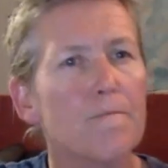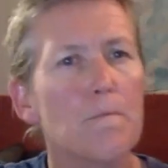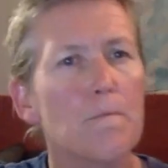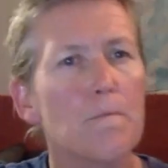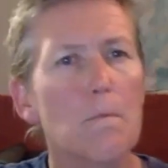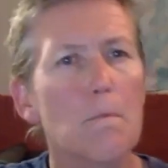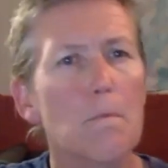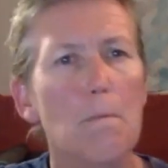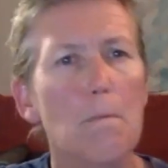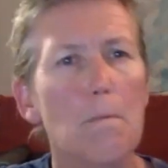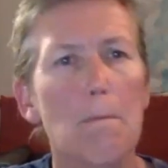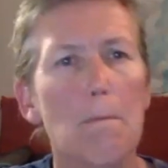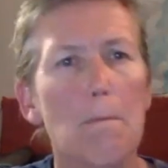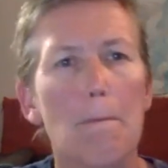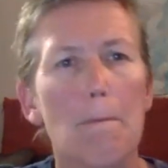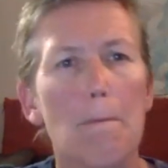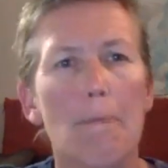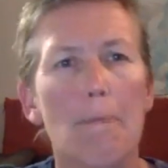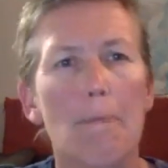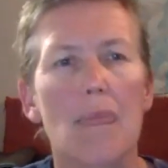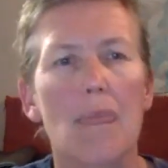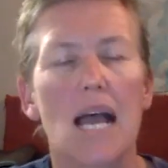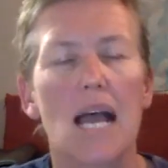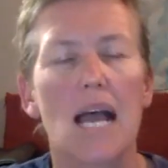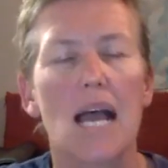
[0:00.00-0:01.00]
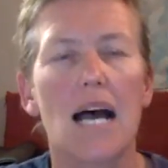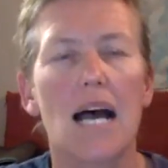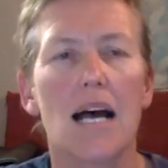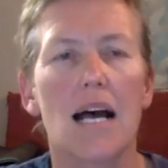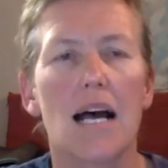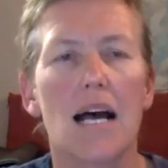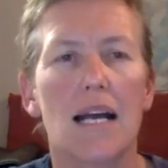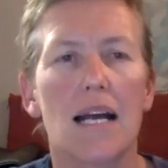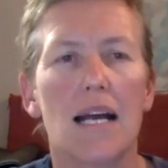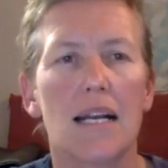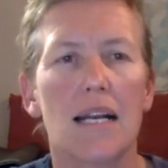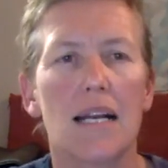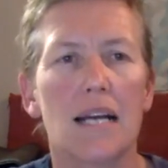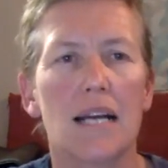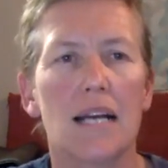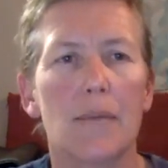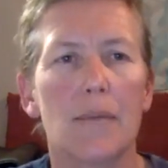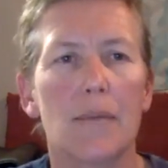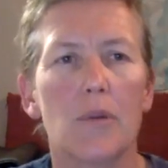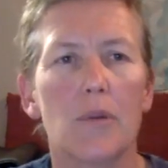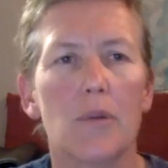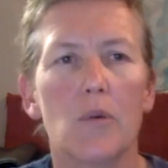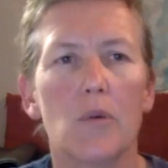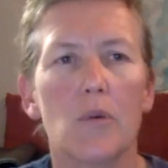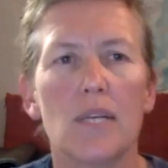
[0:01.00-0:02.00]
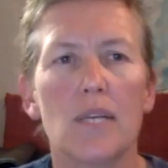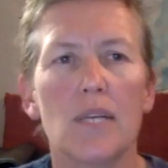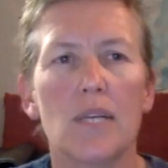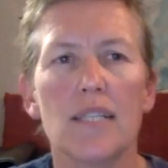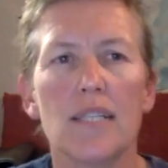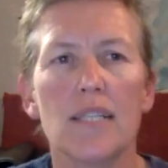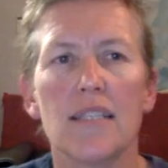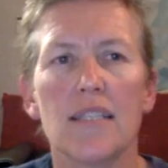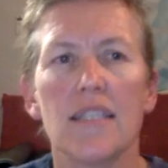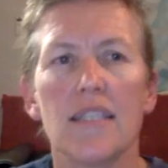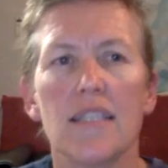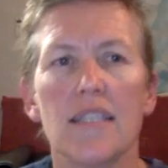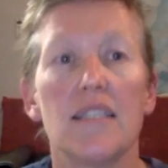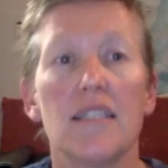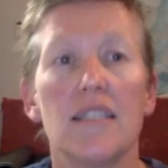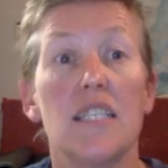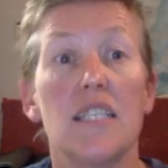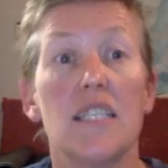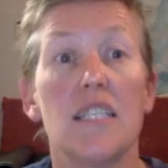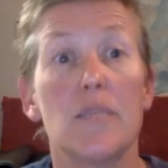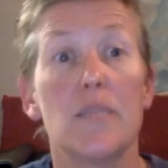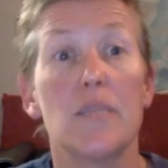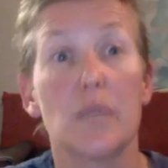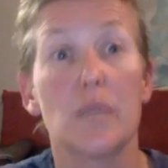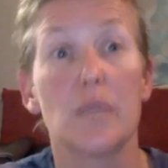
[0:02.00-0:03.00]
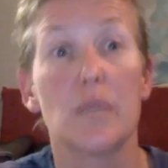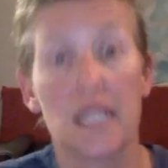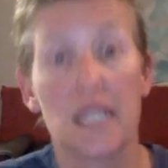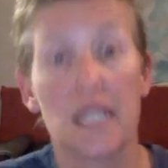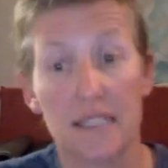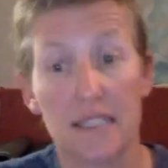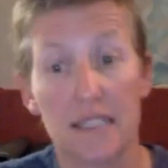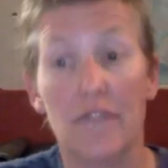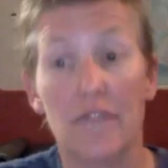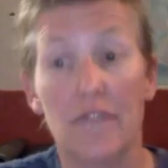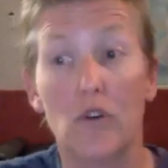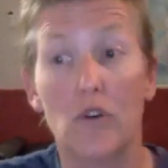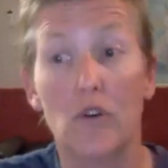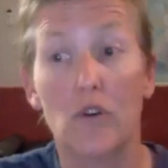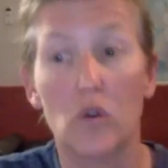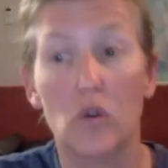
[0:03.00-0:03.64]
and a couple of 160s. Plus, they've also got their own personal